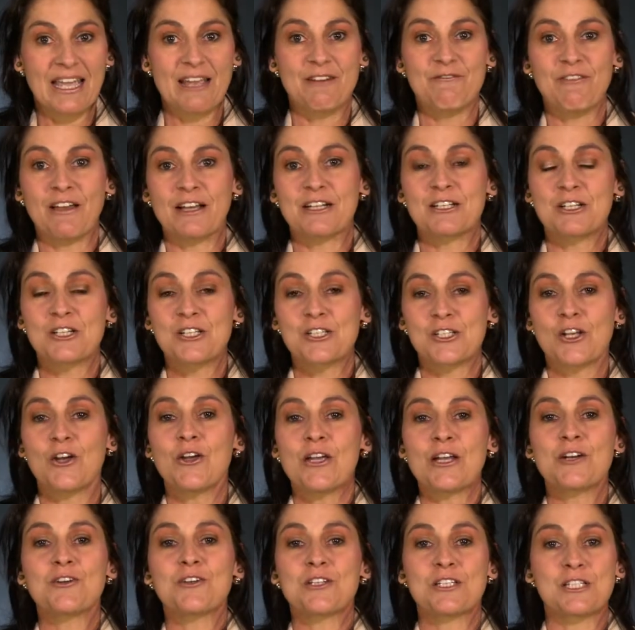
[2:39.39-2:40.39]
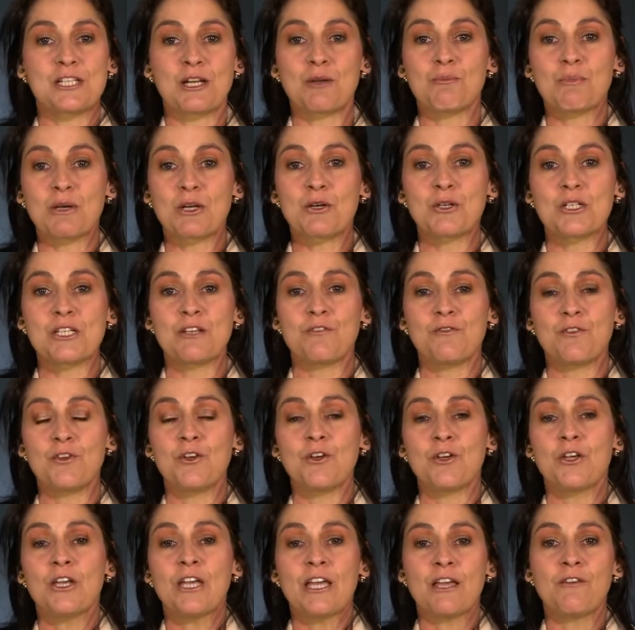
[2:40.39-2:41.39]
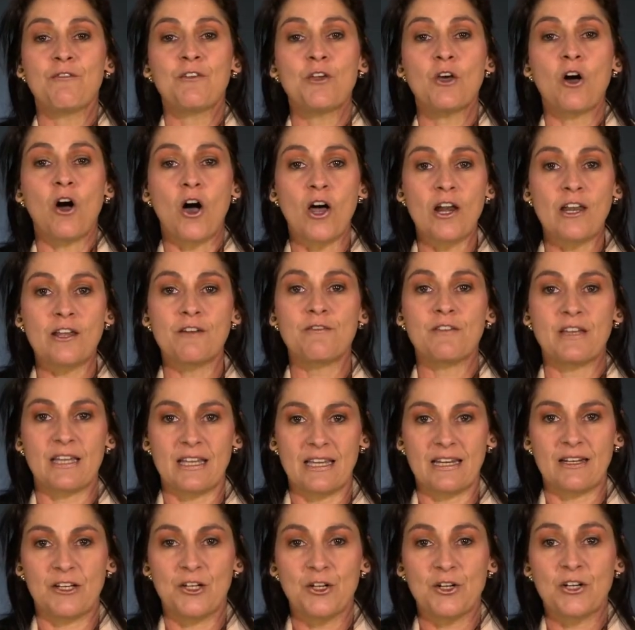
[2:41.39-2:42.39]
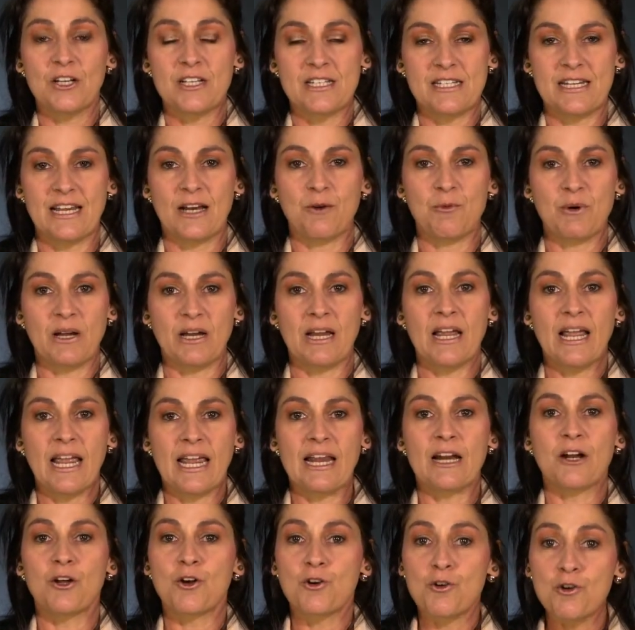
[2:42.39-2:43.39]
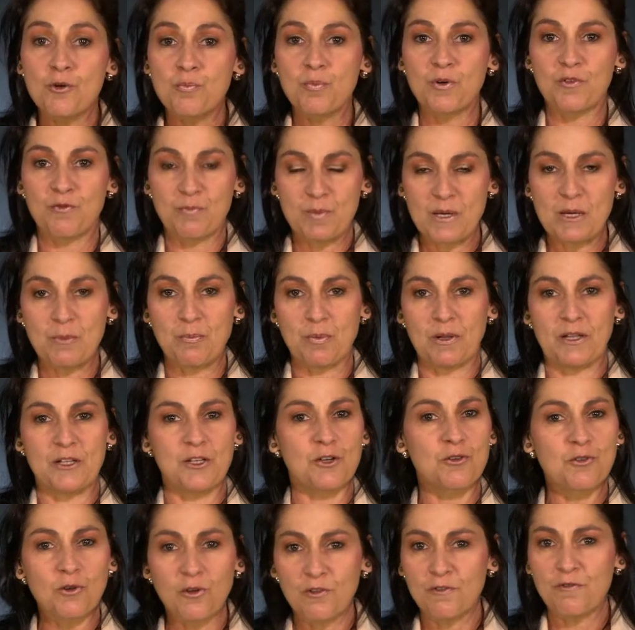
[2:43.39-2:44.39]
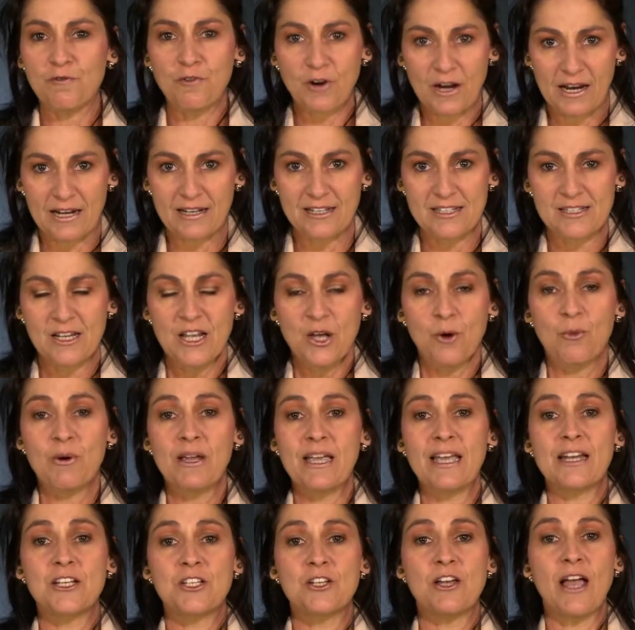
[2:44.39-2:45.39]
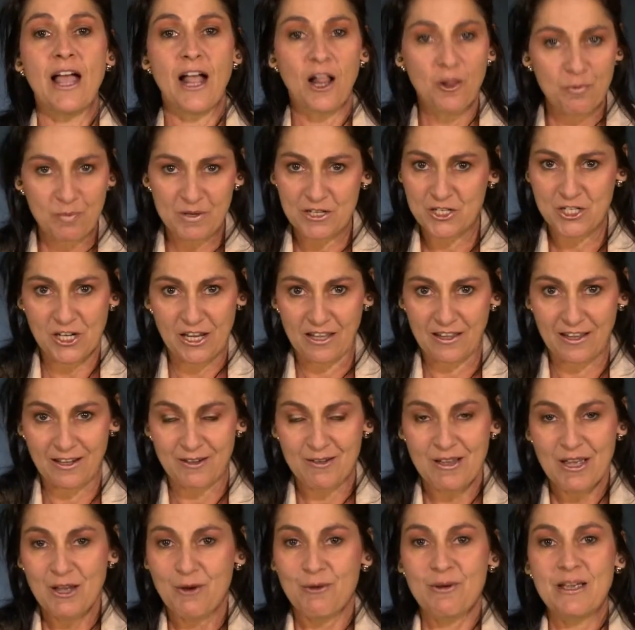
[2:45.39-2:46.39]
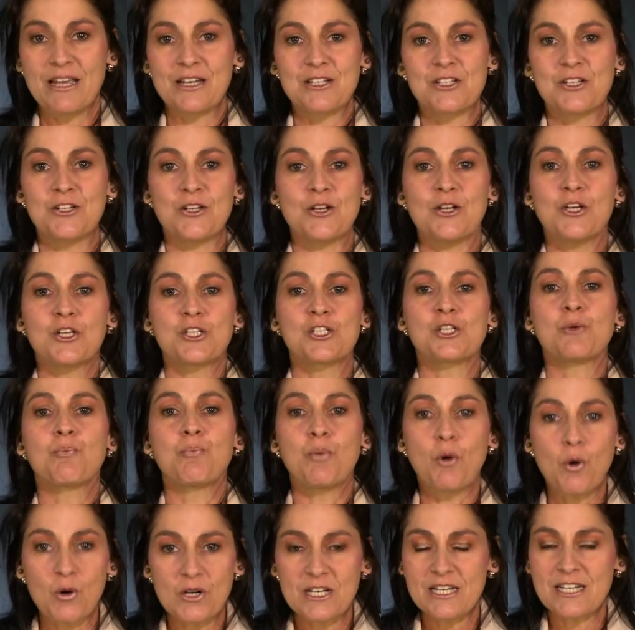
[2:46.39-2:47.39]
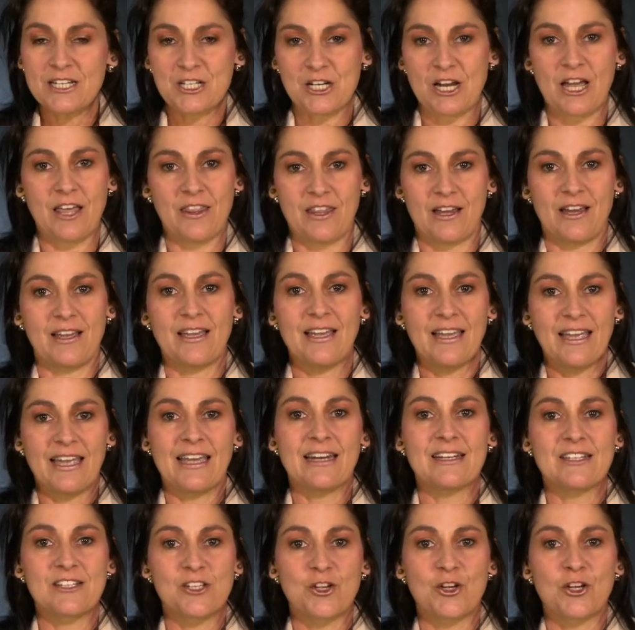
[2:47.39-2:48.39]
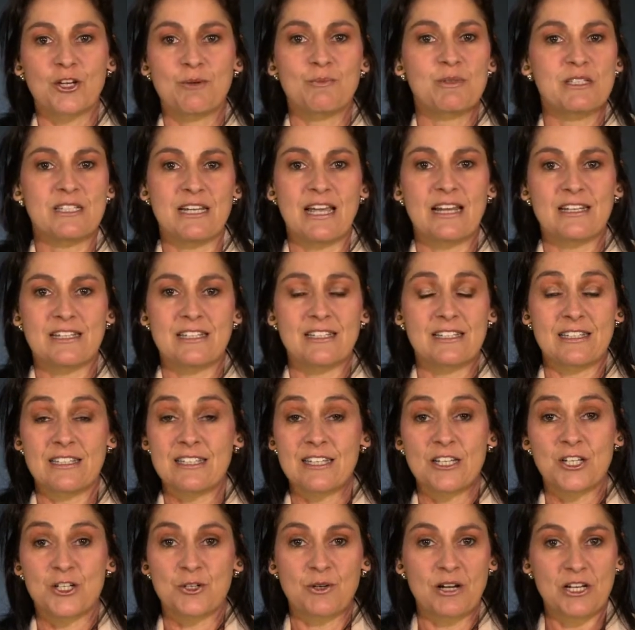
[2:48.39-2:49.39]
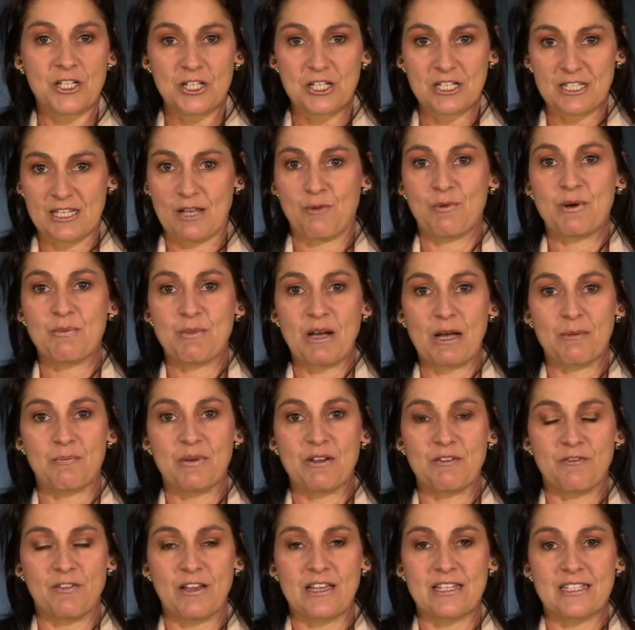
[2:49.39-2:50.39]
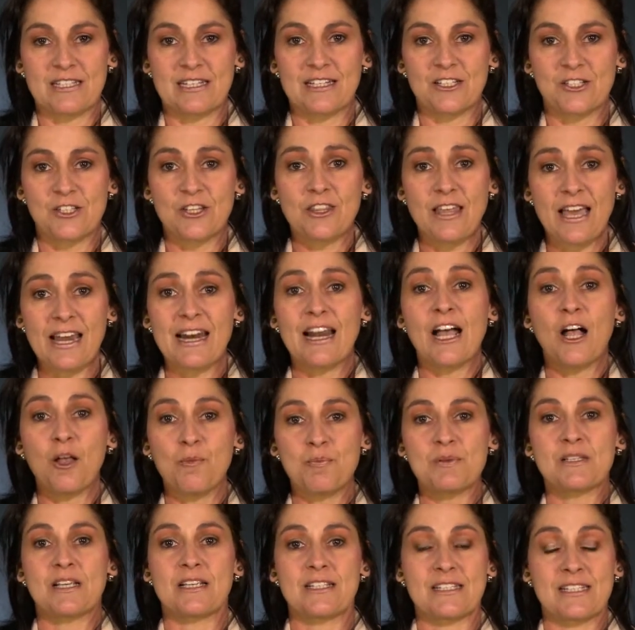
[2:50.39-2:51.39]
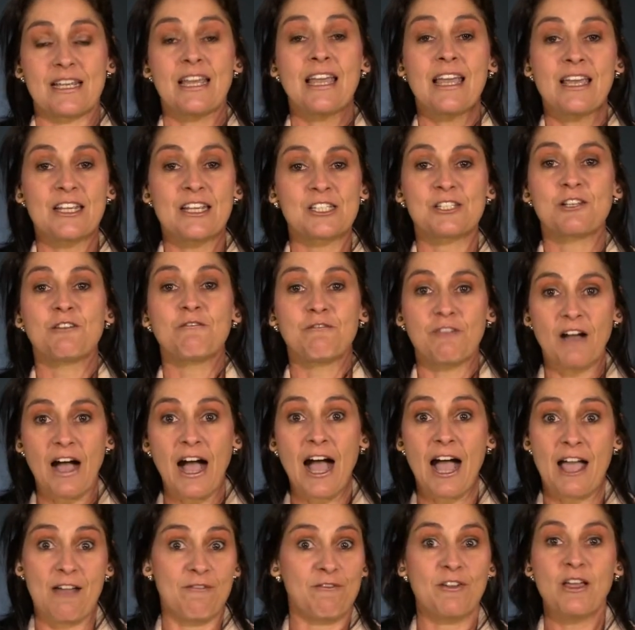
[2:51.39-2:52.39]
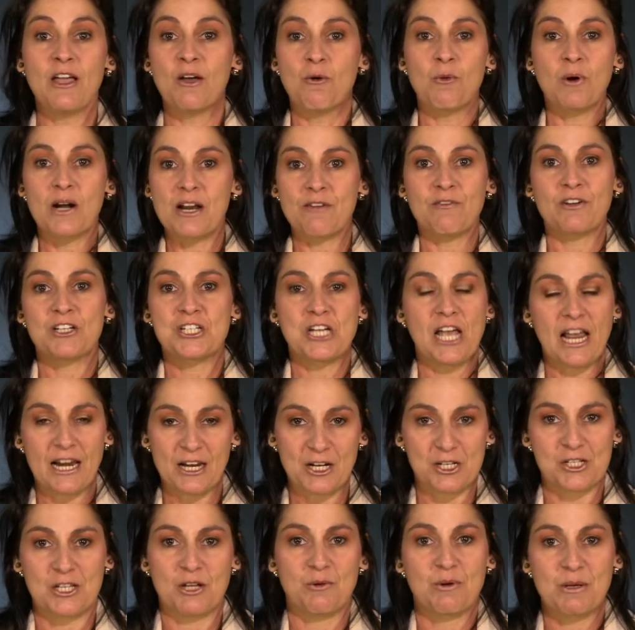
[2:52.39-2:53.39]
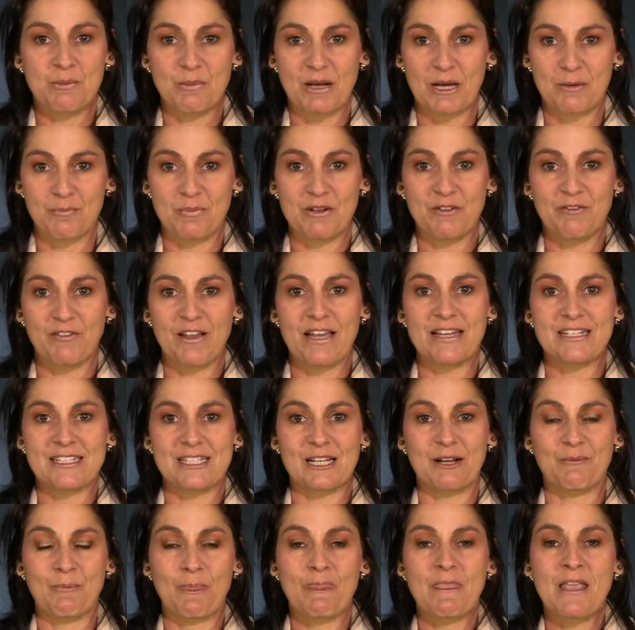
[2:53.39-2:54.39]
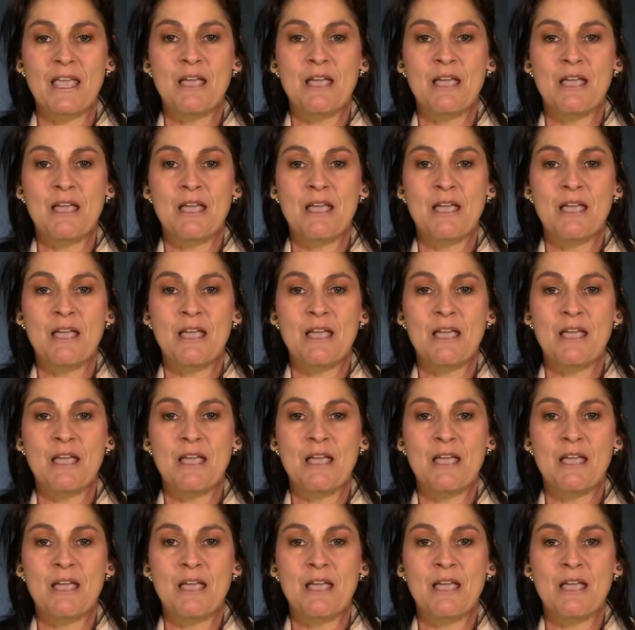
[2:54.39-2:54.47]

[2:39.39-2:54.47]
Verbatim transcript: In fact, it's so interesting because if you, if you are living in unity and we're in a group of people and you're all friends, we get to help each other. We get to support each other in circumstances and situations that we might be facing. So that helps us survive whatever challenge that we might be facing.